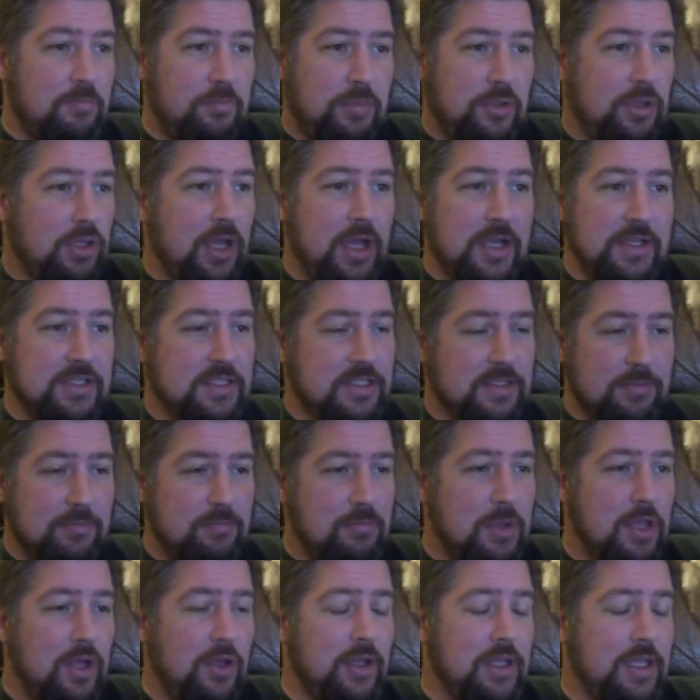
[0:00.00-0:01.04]
plus
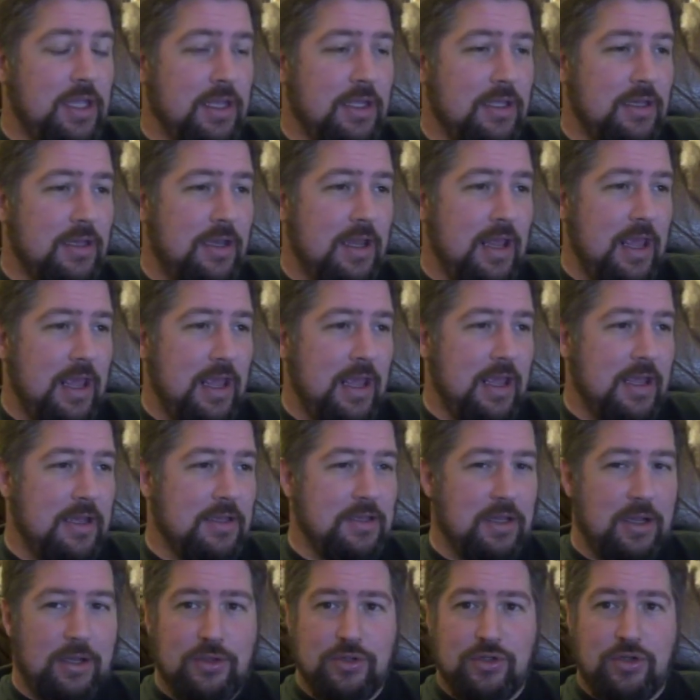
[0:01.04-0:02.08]
million, and
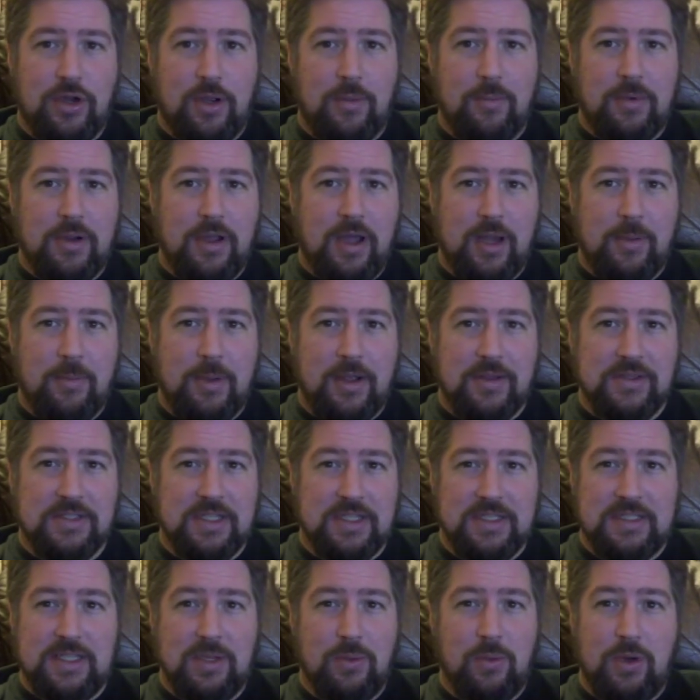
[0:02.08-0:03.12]
Donald Trump got about
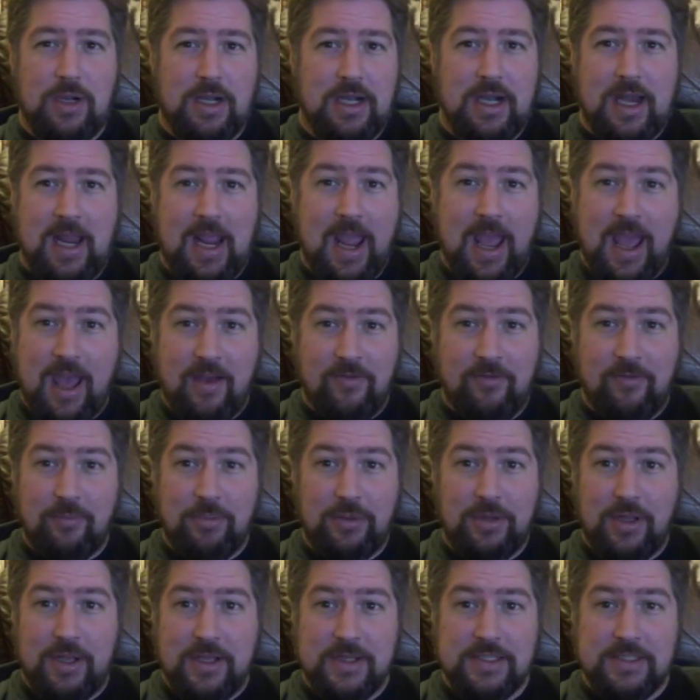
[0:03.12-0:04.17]
61 and a half
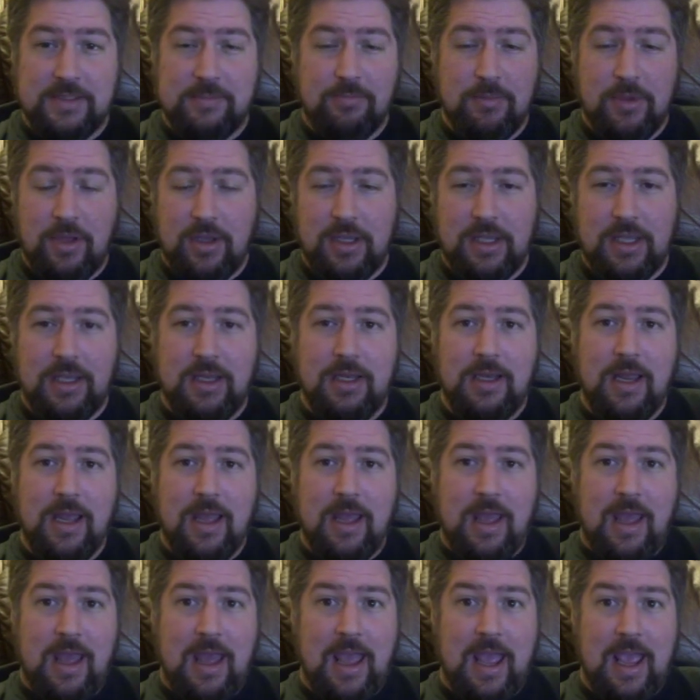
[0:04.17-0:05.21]
plus million,
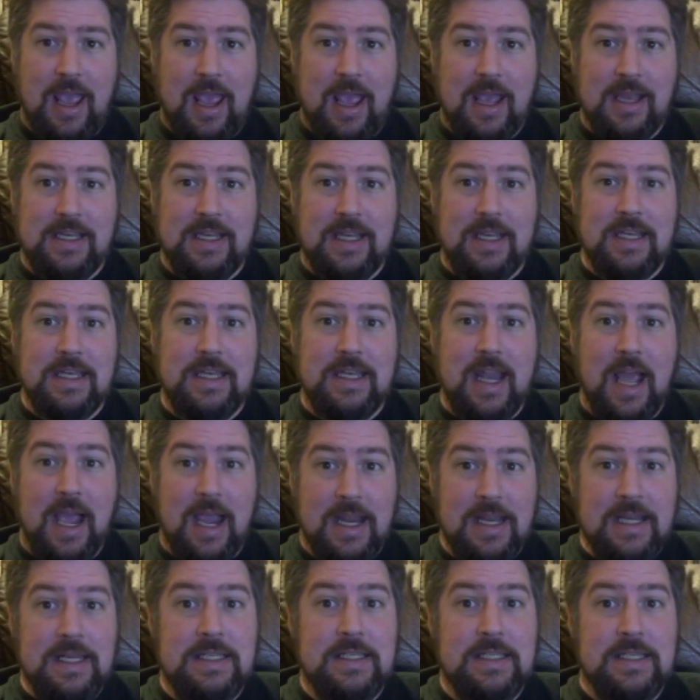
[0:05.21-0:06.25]
and
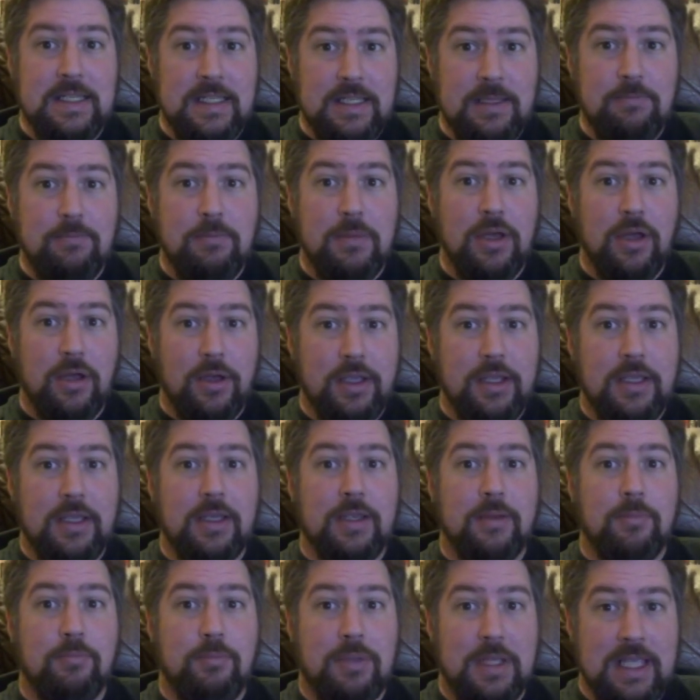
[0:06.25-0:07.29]
90
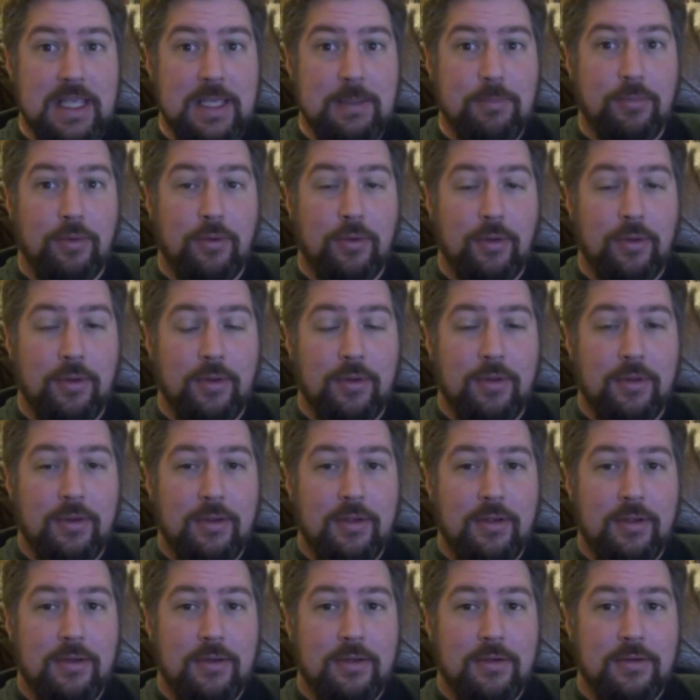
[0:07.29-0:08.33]
million people
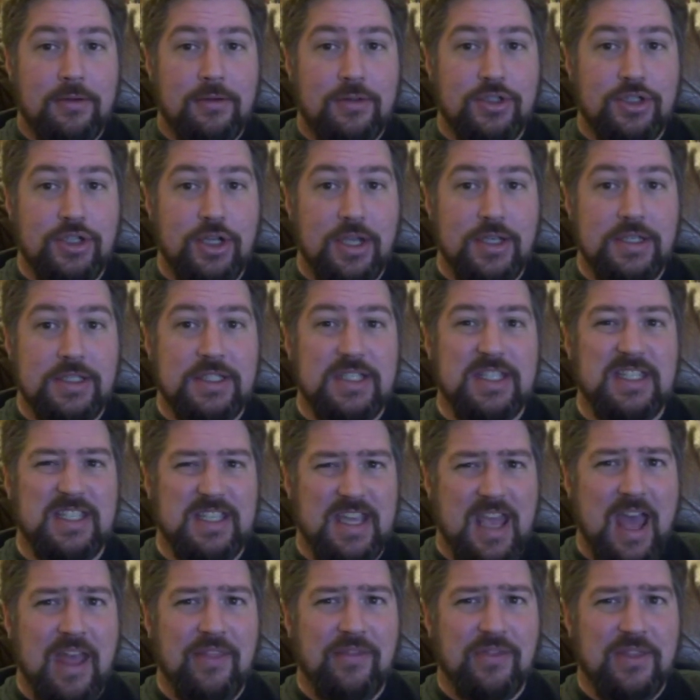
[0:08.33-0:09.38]
just
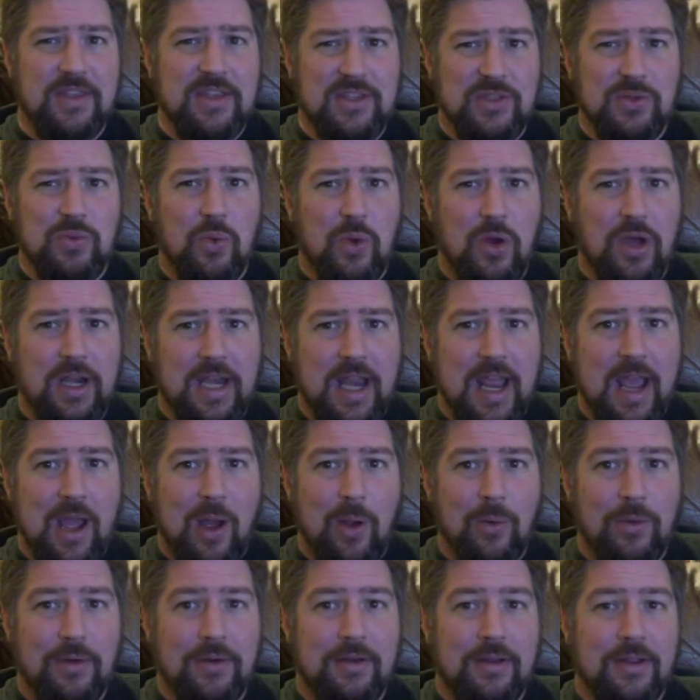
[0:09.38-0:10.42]
sat this one
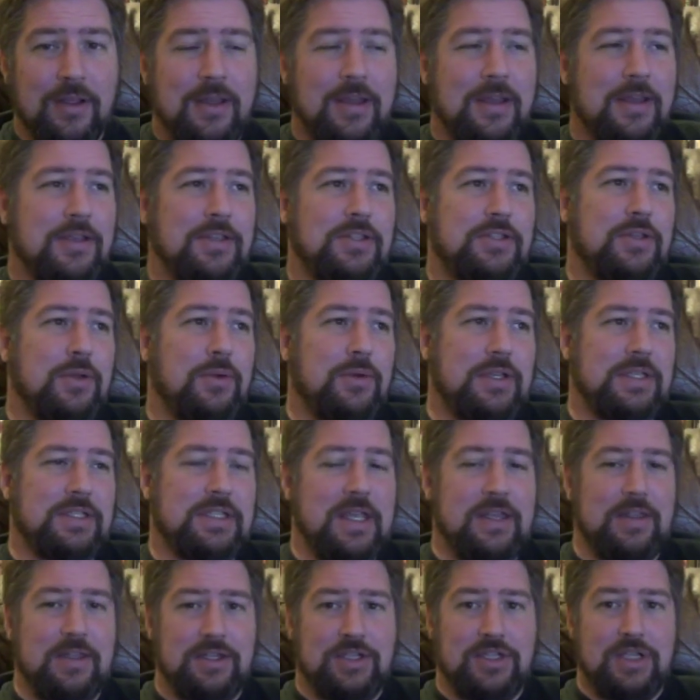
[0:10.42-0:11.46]
out. So to
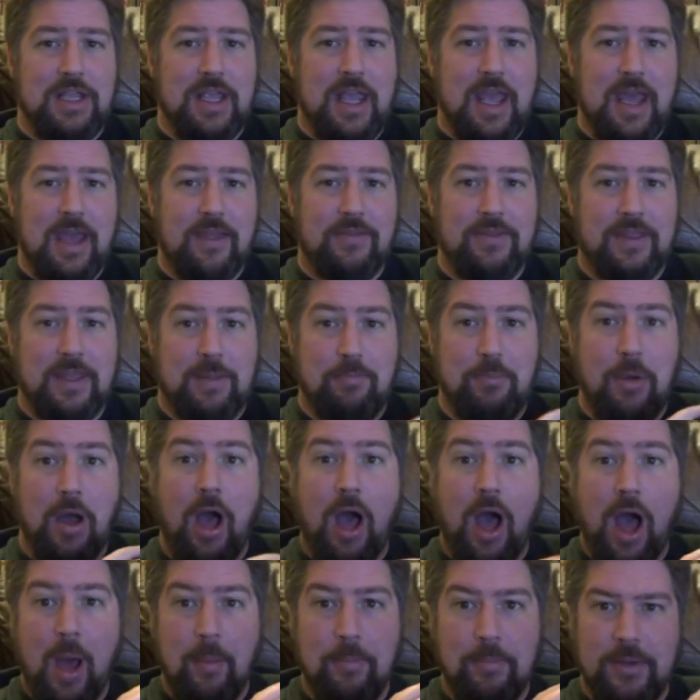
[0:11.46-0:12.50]
say that she had the
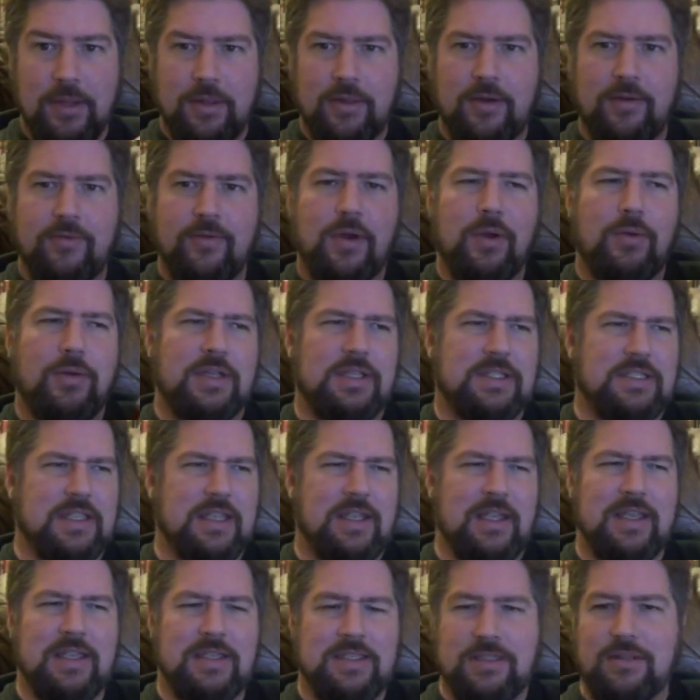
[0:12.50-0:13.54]
popular vote is,
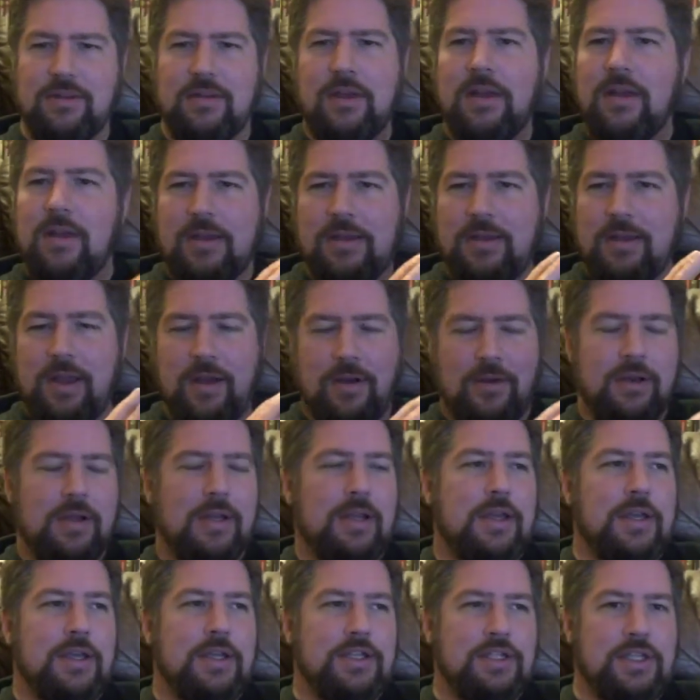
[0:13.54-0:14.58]
is no.
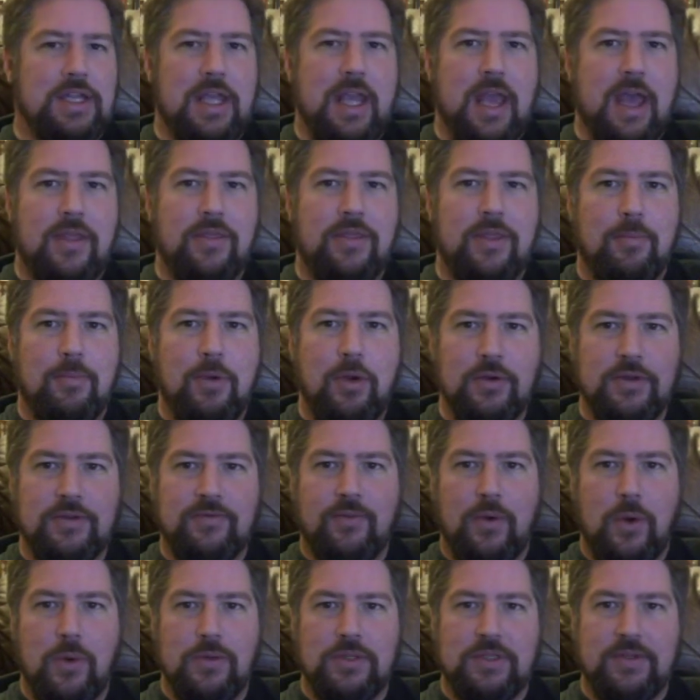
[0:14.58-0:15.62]
She had the most
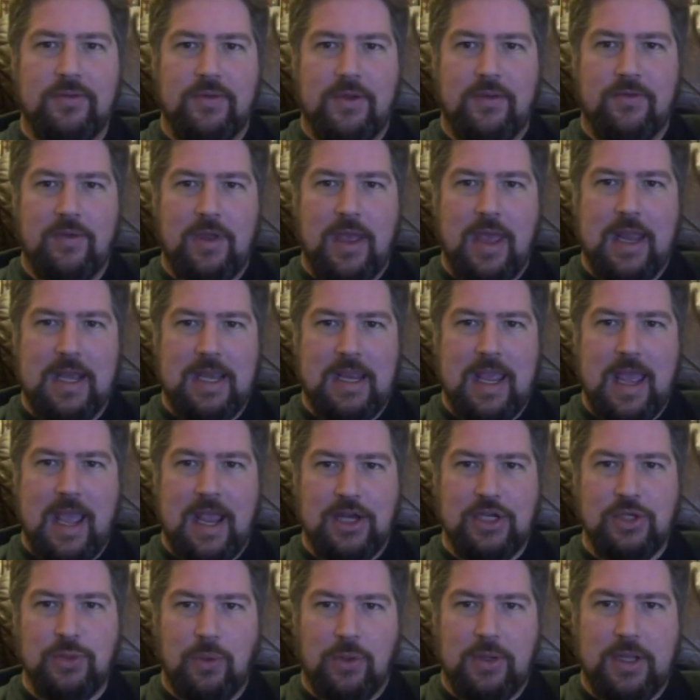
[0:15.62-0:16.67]
votes of any
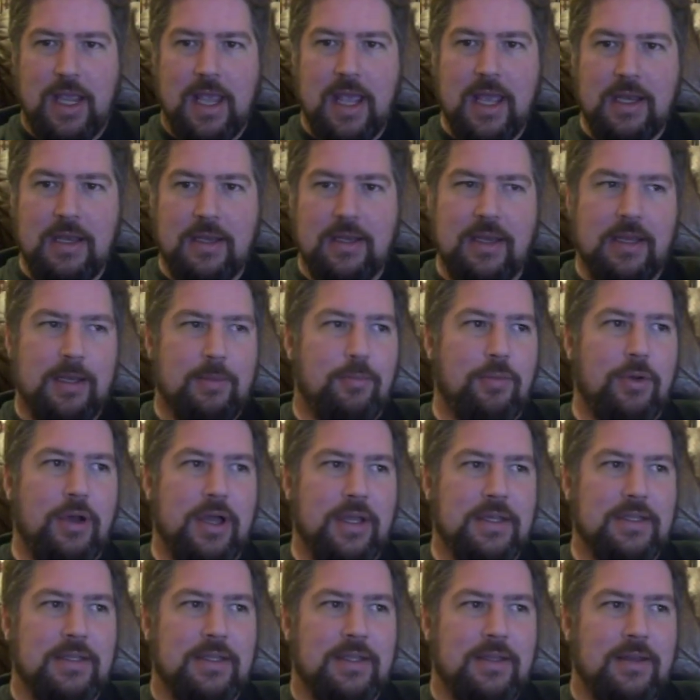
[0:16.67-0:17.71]
actual candidate,
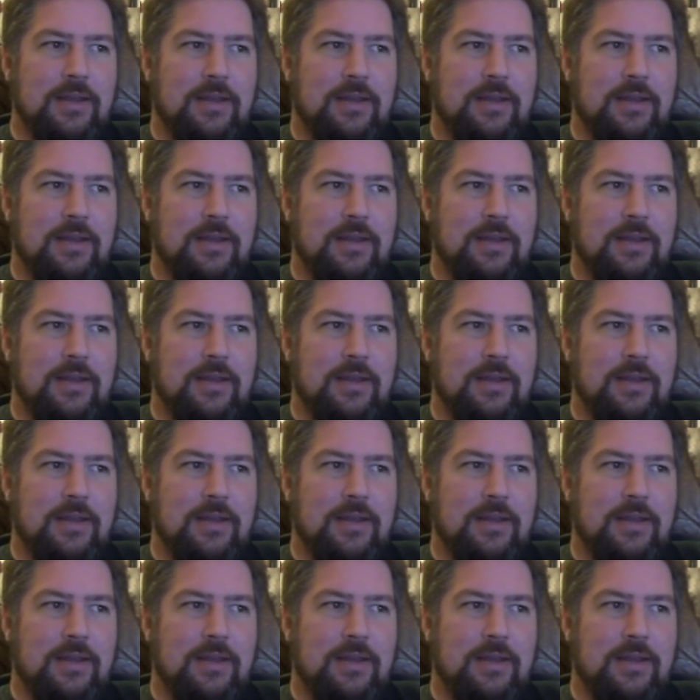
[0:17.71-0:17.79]
but